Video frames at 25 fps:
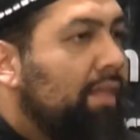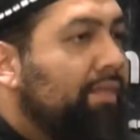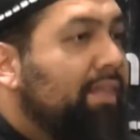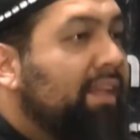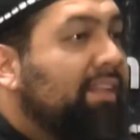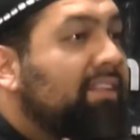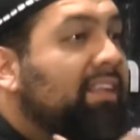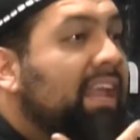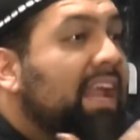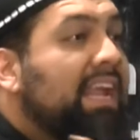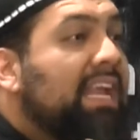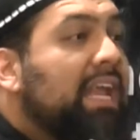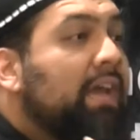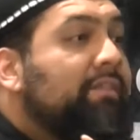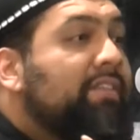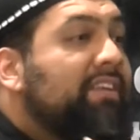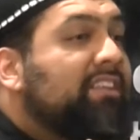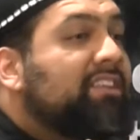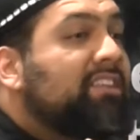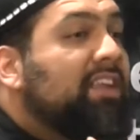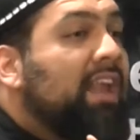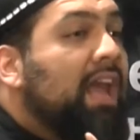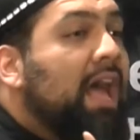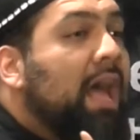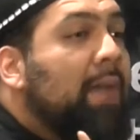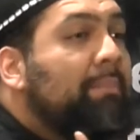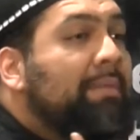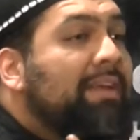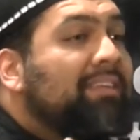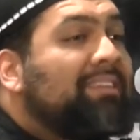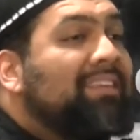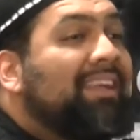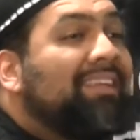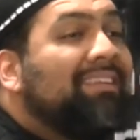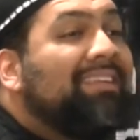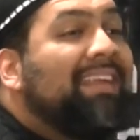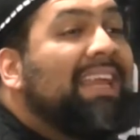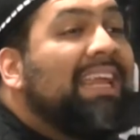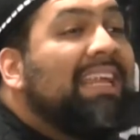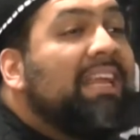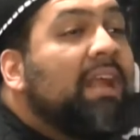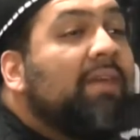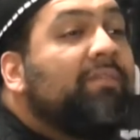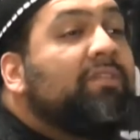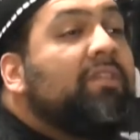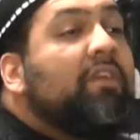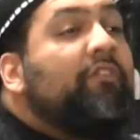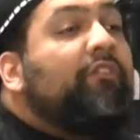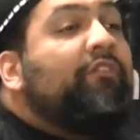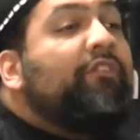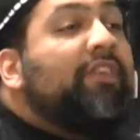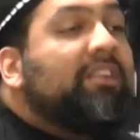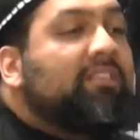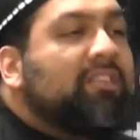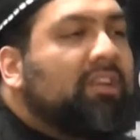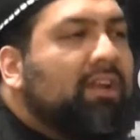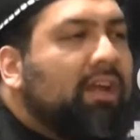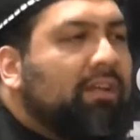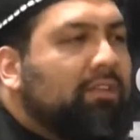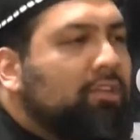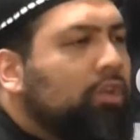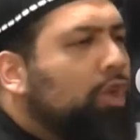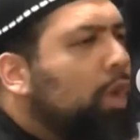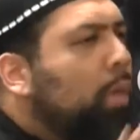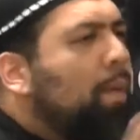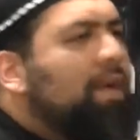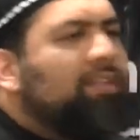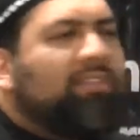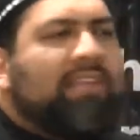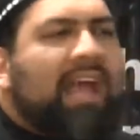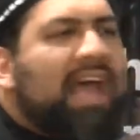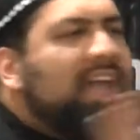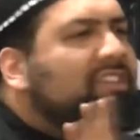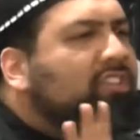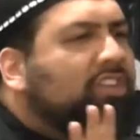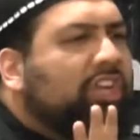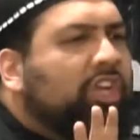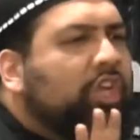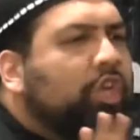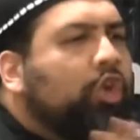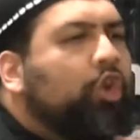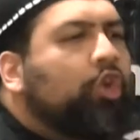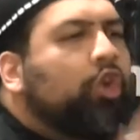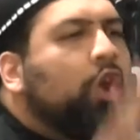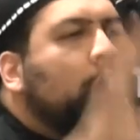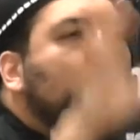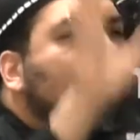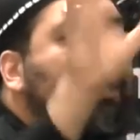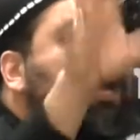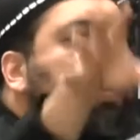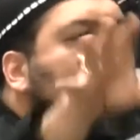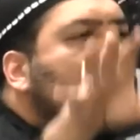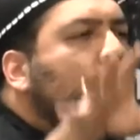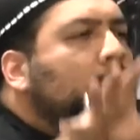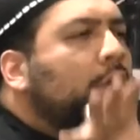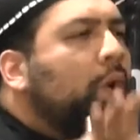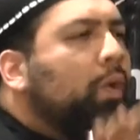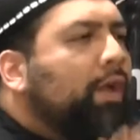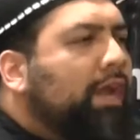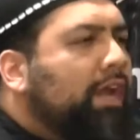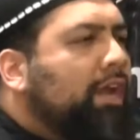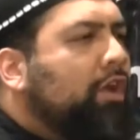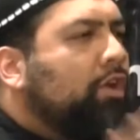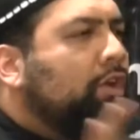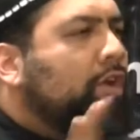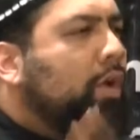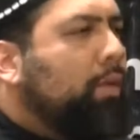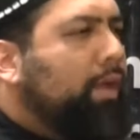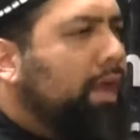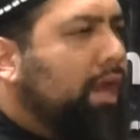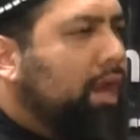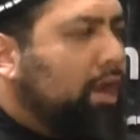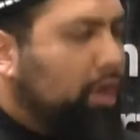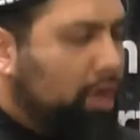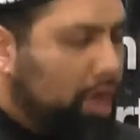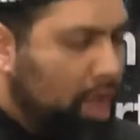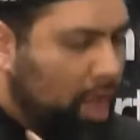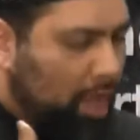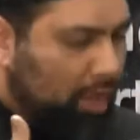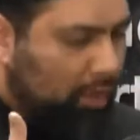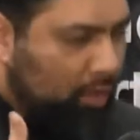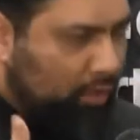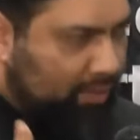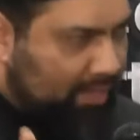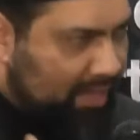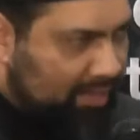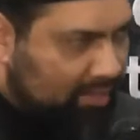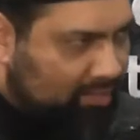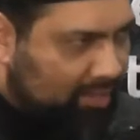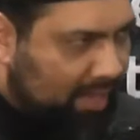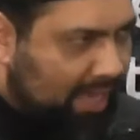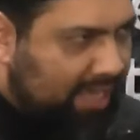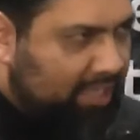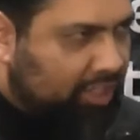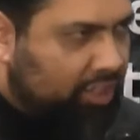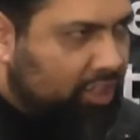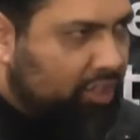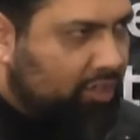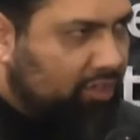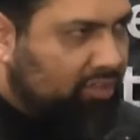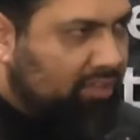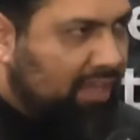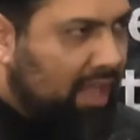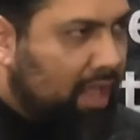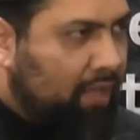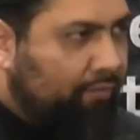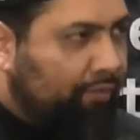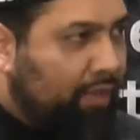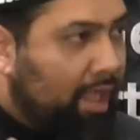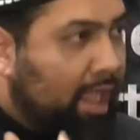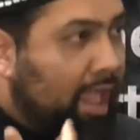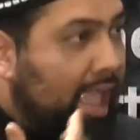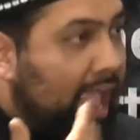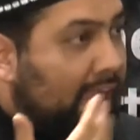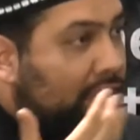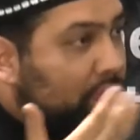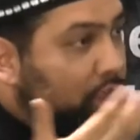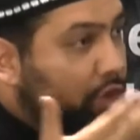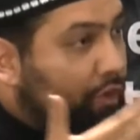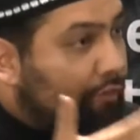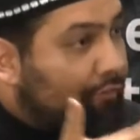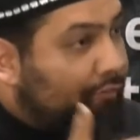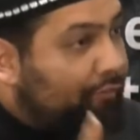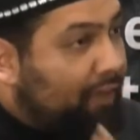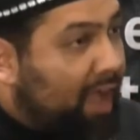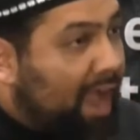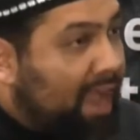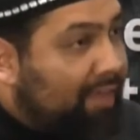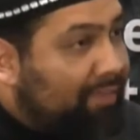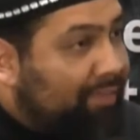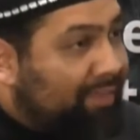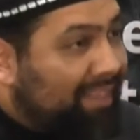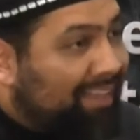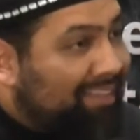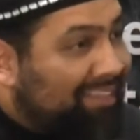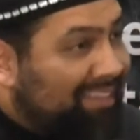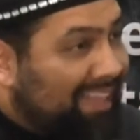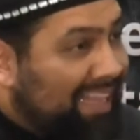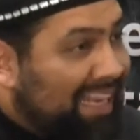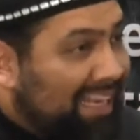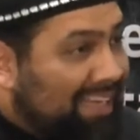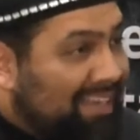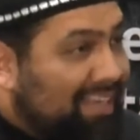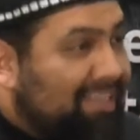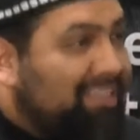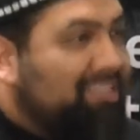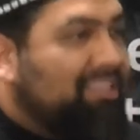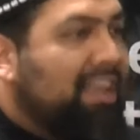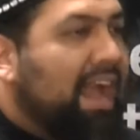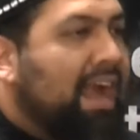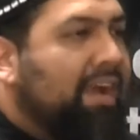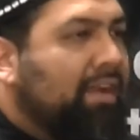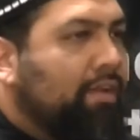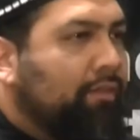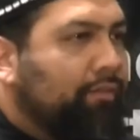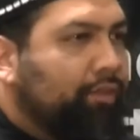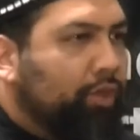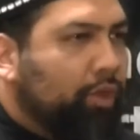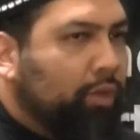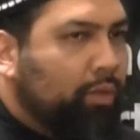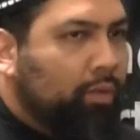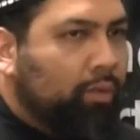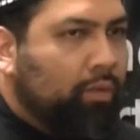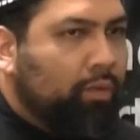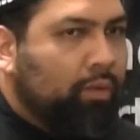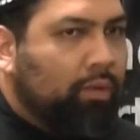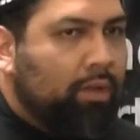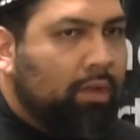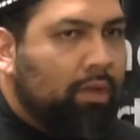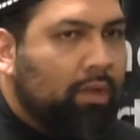The deen of Islam is a deen of the fitrat. No one's asking you to go here, go here, go here. Look inside yourself and you'll find the deen inside of you.